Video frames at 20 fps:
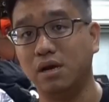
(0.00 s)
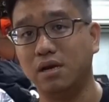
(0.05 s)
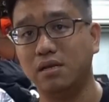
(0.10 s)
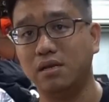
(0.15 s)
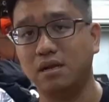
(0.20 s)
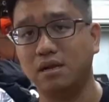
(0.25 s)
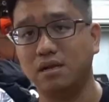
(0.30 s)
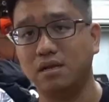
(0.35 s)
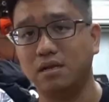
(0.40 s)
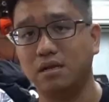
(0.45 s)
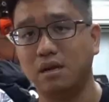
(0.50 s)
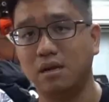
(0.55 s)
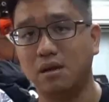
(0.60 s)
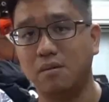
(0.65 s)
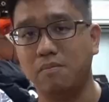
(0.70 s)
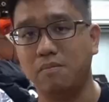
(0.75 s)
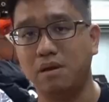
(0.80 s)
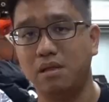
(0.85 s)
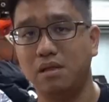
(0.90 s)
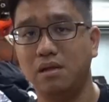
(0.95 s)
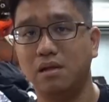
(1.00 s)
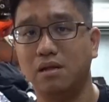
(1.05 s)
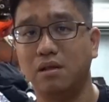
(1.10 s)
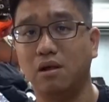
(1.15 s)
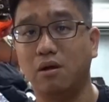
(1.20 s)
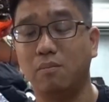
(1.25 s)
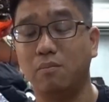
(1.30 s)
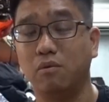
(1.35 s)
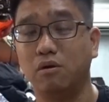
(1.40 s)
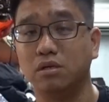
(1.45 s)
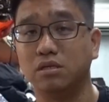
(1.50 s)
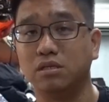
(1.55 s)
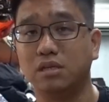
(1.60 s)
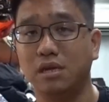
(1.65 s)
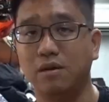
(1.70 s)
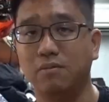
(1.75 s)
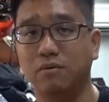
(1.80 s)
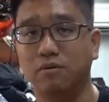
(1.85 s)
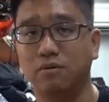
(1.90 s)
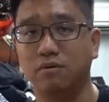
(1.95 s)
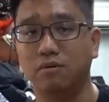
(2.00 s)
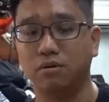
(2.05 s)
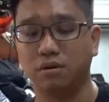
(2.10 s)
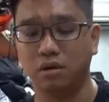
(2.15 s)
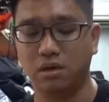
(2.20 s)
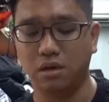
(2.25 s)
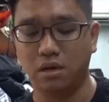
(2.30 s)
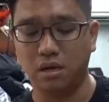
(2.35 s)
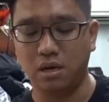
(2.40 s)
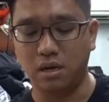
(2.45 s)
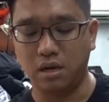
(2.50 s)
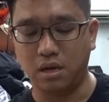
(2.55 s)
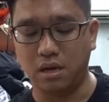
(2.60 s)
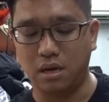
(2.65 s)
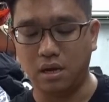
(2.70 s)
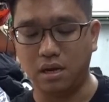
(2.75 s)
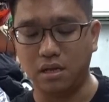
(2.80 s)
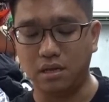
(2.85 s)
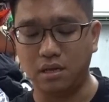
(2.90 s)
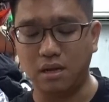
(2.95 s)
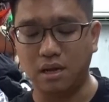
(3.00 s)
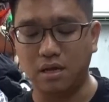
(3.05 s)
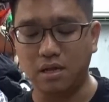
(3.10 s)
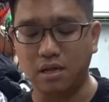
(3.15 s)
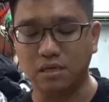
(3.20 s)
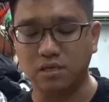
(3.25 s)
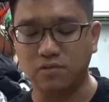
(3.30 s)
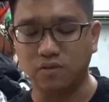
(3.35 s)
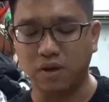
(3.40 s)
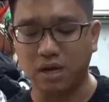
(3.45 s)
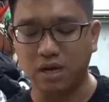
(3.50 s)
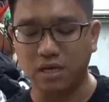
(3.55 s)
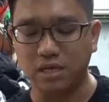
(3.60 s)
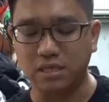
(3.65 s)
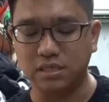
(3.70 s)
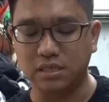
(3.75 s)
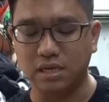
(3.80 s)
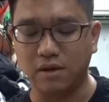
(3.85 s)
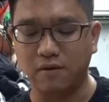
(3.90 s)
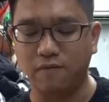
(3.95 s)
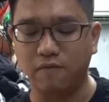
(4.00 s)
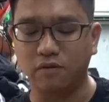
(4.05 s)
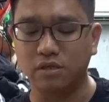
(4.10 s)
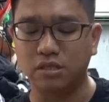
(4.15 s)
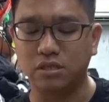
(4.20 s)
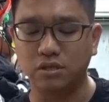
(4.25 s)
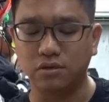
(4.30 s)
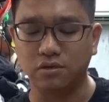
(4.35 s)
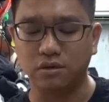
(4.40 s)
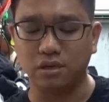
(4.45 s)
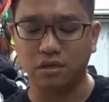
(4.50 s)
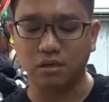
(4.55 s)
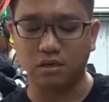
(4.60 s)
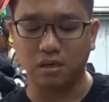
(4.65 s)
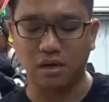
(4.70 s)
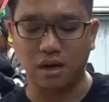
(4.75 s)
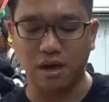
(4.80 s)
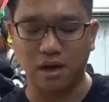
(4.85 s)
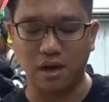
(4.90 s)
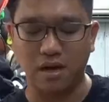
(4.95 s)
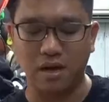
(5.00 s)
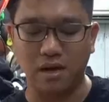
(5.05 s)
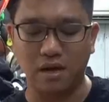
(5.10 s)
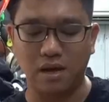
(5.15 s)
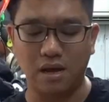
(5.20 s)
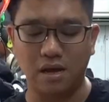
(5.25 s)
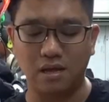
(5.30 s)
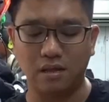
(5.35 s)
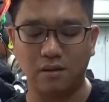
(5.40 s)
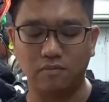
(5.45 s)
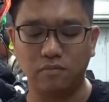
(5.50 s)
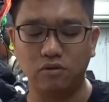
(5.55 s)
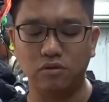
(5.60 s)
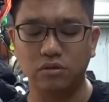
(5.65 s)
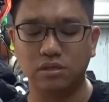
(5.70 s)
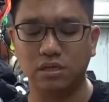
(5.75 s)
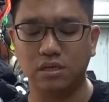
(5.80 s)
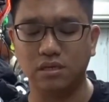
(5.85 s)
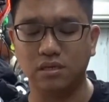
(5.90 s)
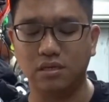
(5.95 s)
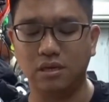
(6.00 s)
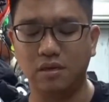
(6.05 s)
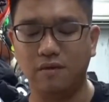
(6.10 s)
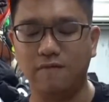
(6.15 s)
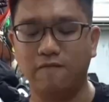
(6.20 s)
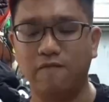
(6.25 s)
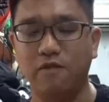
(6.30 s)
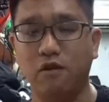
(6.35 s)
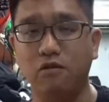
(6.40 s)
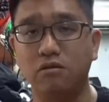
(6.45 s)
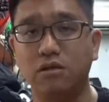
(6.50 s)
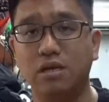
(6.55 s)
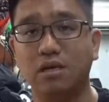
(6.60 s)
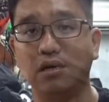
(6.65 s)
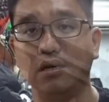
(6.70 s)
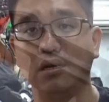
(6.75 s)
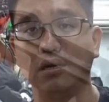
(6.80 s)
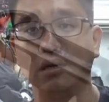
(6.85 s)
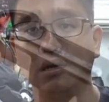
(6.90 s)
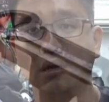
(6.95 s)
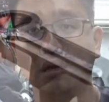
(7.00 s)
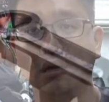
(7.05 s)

end and made it a lot more stable. And then as far as for steering, I end up using the floating